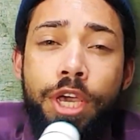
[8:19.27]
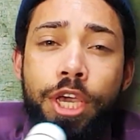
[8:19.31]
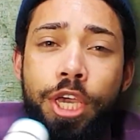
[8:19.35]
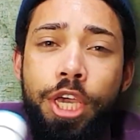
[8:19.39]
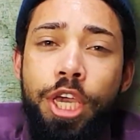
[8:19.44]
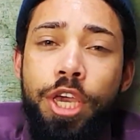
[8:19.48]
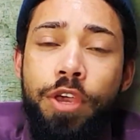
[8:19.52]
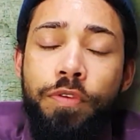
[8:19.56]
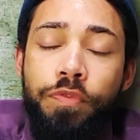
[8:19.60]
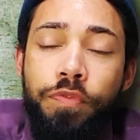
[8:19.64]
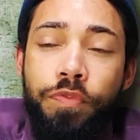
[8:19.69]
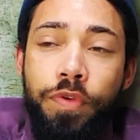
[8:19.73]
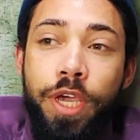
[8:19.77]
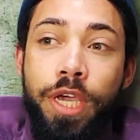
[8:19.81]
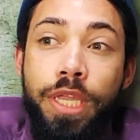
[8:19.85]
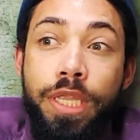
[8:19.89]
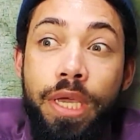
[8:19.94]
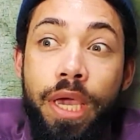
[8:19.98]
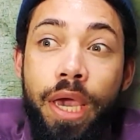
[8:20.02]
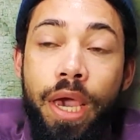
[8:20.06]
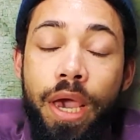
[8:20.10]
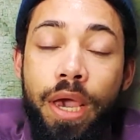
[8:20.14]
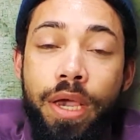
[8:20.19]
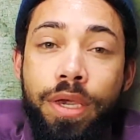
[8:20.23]
if in
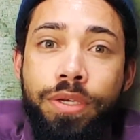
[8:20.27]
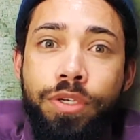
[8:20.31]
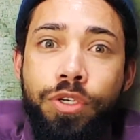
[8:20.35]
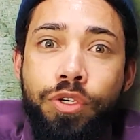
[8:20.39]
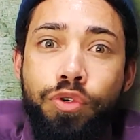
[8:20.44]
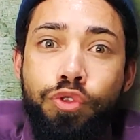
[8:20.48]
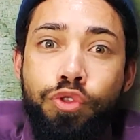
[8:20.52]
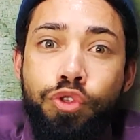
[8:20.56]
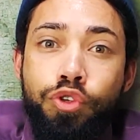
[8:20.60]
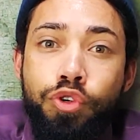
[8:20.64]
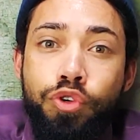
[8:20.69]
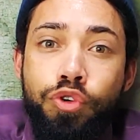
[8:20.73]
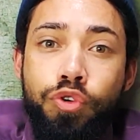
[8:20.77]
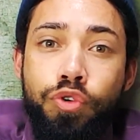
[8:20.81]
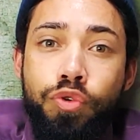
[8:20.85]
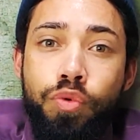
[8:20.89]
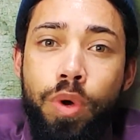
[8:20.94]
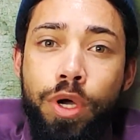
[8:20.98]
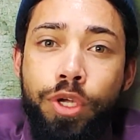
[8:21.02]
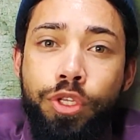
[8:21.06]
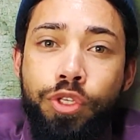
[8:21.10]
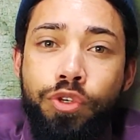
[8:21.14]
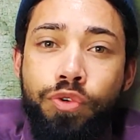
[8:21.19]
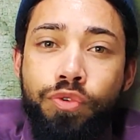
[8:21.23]
case you do
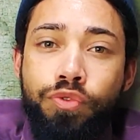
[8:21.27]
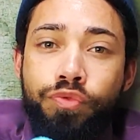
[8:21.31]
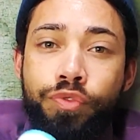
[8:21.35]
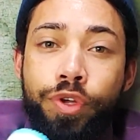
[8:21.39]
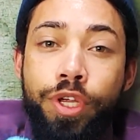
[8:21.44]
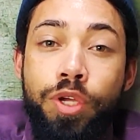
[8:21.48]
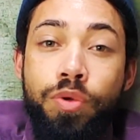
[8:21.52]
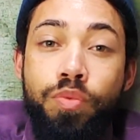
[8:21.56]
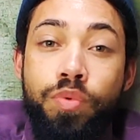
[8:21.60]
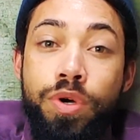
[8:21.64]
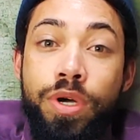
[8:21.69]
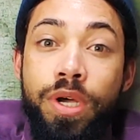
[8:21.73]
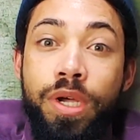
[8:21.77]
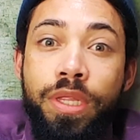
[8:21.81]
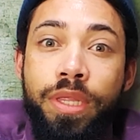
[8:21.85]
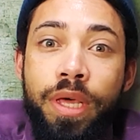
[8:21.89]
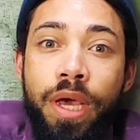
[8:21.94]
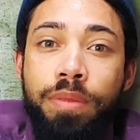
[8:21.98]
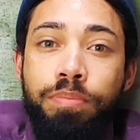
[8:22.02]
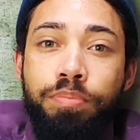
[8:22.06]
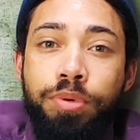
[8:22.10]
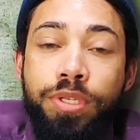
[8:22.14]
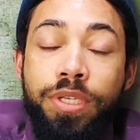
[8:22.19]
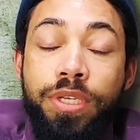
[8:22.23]
want to rework
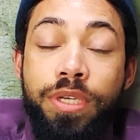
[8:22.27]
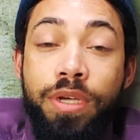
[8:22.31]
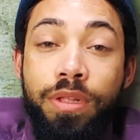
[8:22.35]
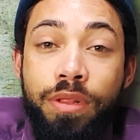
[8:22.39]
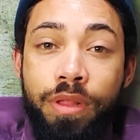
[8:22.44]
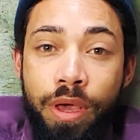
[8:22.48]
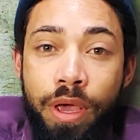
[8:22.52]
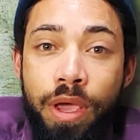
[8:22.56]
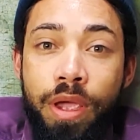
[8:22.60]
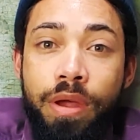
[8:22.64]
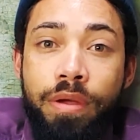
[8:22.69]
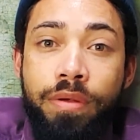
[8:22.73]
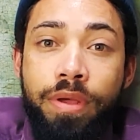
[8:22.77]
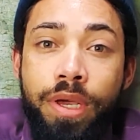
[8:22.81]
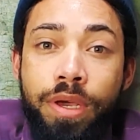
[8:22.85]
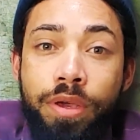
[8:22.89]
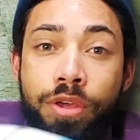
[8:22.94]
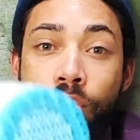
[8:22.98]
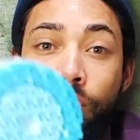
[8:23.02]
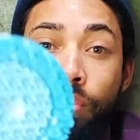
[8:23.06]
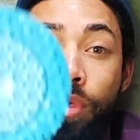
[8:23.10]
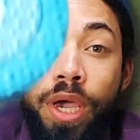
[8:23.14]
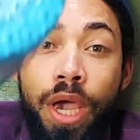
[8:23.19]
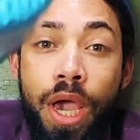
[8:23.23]
that particular area,
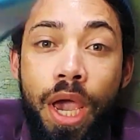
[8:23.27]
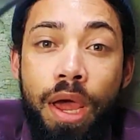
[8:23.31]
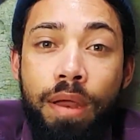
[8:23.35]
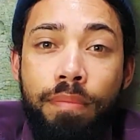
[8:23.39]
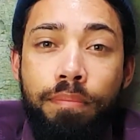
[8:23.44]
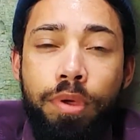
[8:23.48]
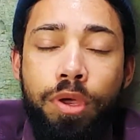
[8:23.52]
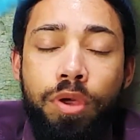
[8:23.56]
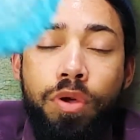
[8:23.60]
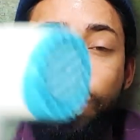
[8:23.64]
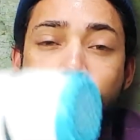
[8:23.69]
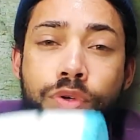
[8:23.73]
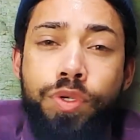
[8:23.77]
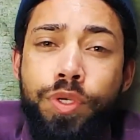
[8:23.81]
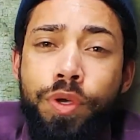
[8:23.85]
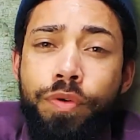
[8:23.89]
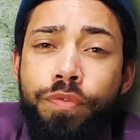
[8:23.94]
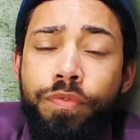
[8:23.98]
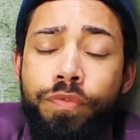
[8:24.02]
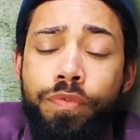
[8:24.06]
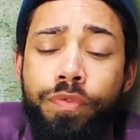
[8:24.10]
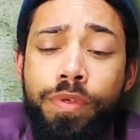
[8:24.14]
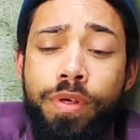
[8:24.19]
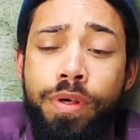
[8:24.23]
you can, because
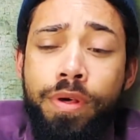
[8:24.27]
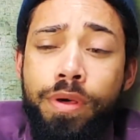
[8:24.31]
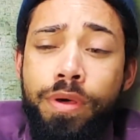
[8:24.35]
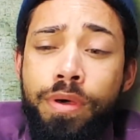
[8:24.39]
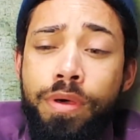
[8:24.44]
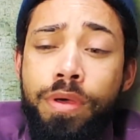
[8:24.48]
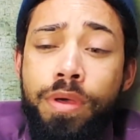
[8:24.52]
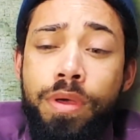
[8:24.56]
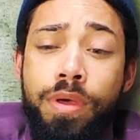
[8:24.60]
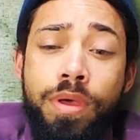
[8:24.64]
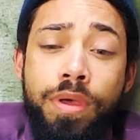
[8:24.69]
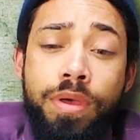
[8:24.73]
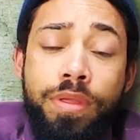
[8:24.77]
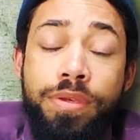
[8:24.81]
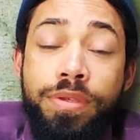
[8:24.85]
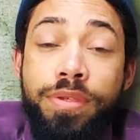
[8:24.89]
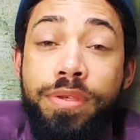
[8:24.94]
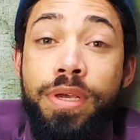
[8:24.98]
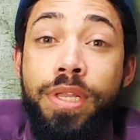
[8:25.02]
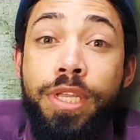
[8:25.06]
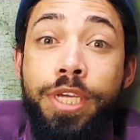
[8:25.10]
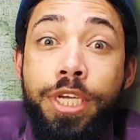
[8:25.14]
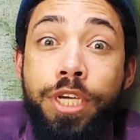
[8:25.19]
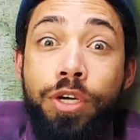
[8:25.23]
of the
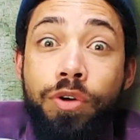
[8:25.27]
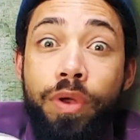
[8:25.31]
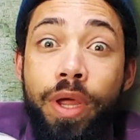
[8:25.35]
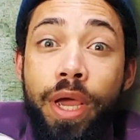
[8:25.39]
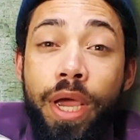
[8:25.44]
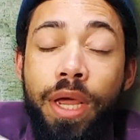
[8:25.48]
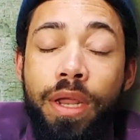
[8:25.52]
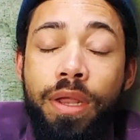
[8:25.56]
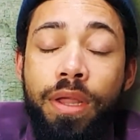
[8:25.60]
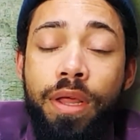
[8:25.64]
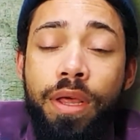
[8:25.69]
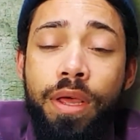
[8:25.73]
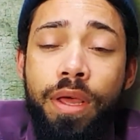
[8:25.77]
silicone head.